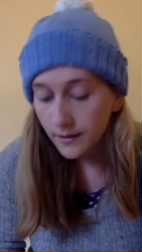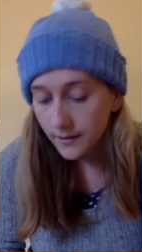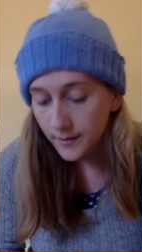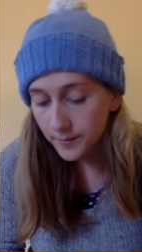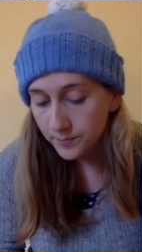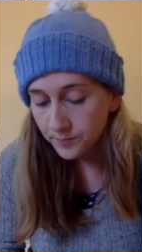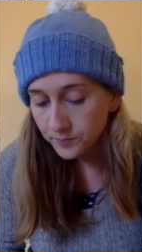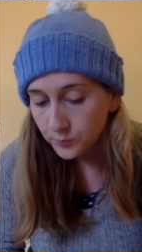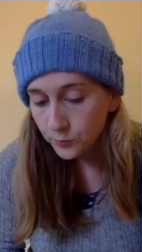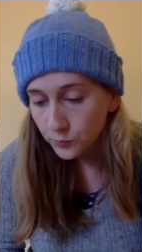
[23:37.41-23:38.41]
Um,
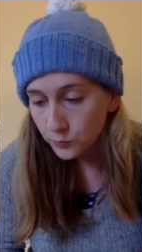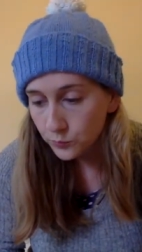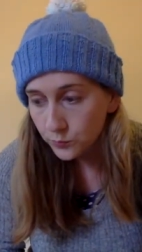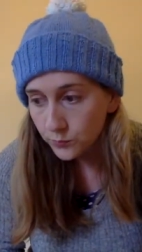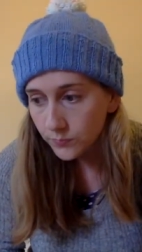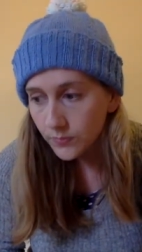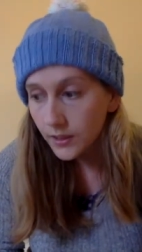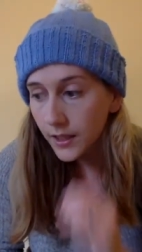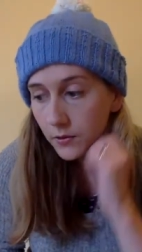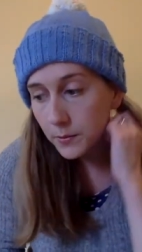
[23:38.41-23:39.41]

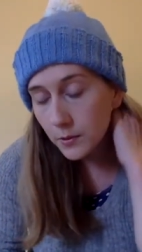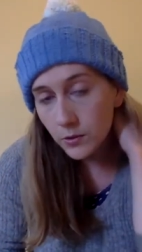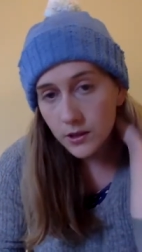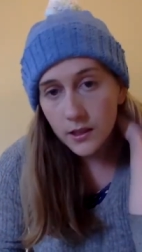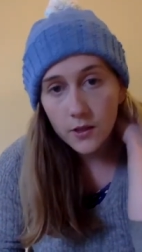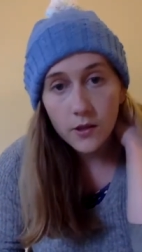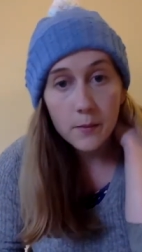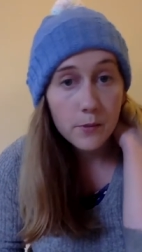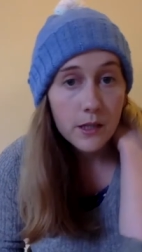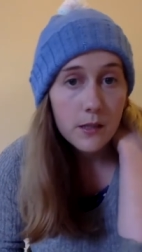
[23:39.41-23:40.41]
yeah, we've been watching The
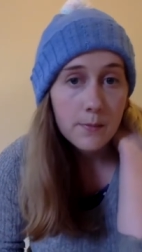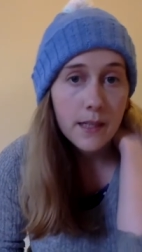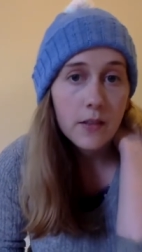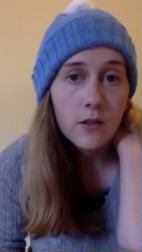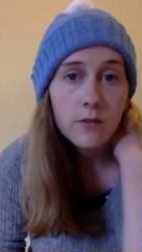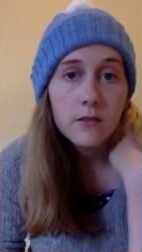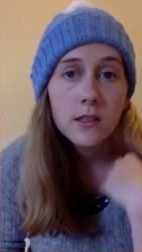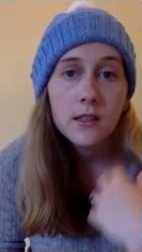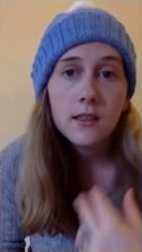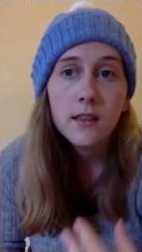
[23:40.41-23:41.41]
Great British Bake Off,
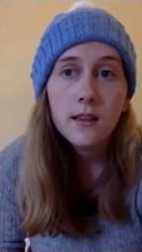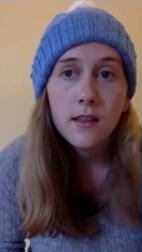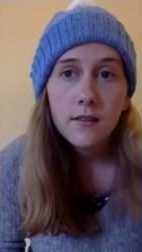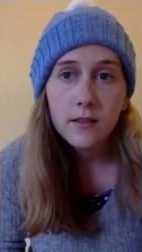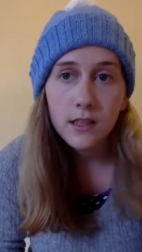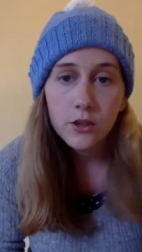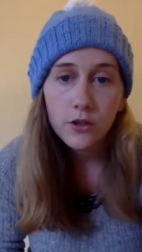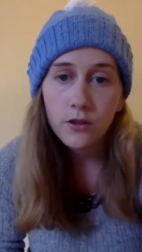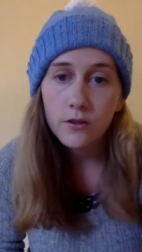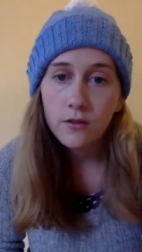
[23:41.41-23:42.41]
which is a lovely
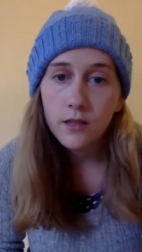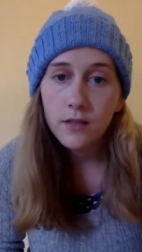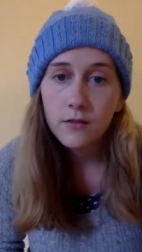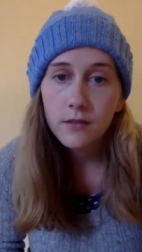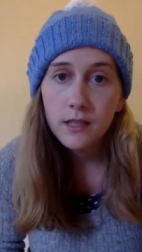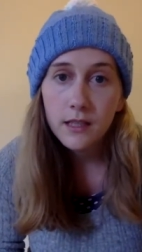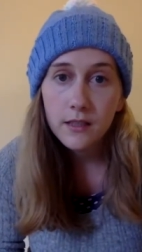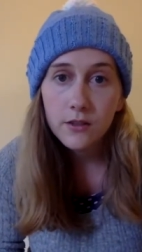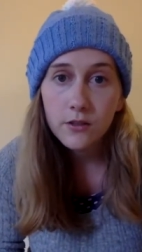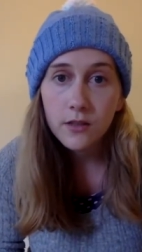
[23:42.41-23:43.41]
show. I really
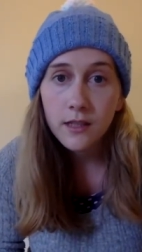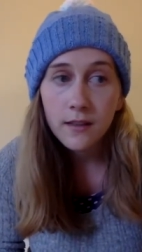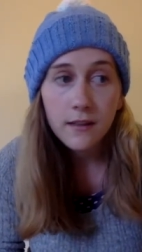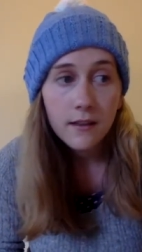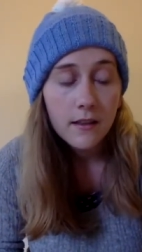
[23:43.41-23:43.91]
enjoy it.